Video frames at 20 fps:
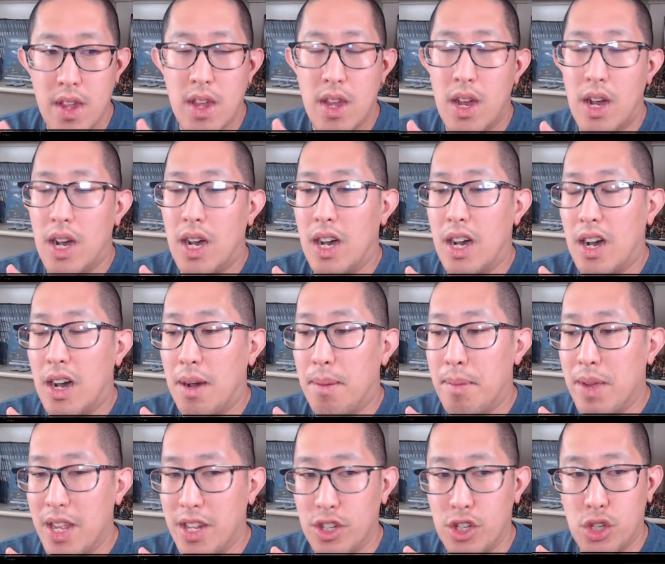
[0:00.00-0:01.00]

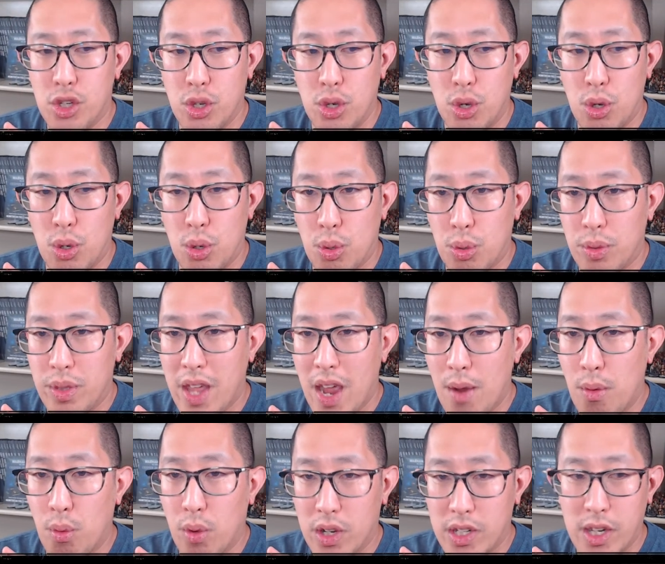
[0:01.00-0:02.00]
And so
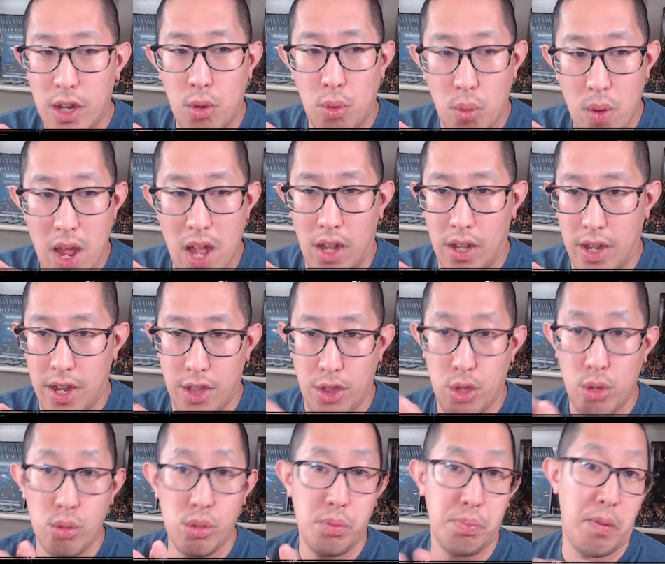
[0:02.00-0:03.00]
that works out well. And
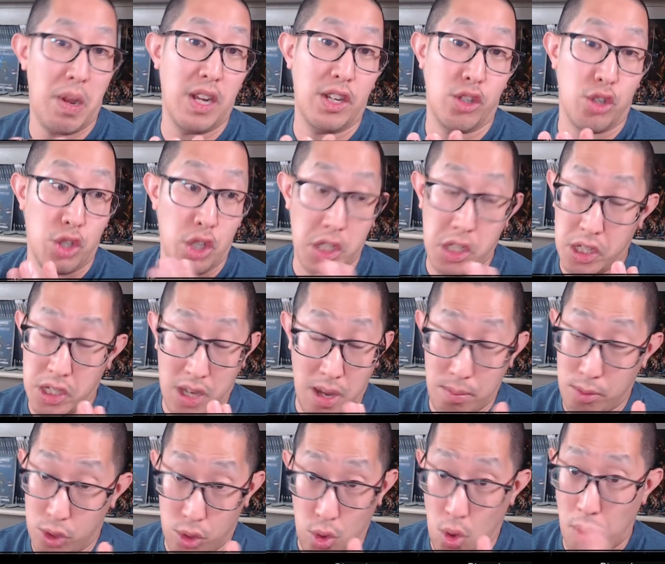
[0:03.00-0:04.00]
those bikes are just the
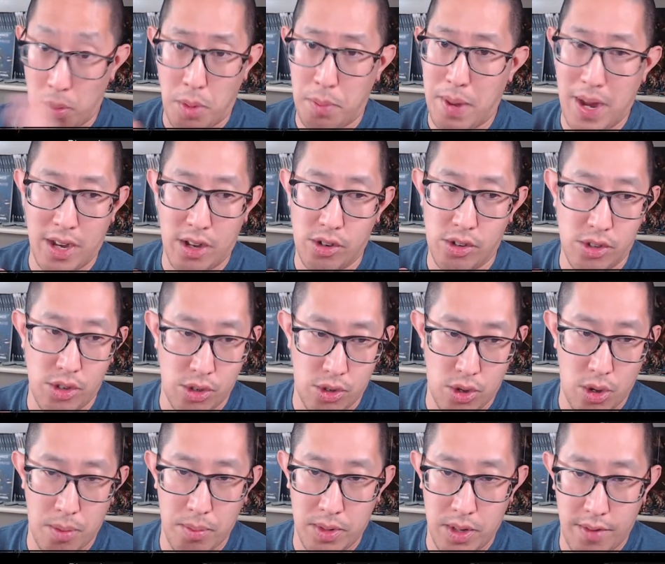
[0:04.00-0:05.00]
same as normal bikers in
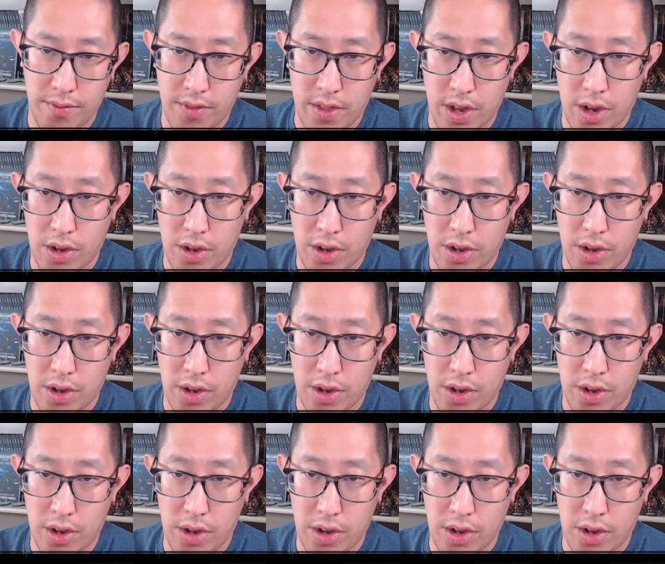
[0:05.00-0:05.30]
terms of their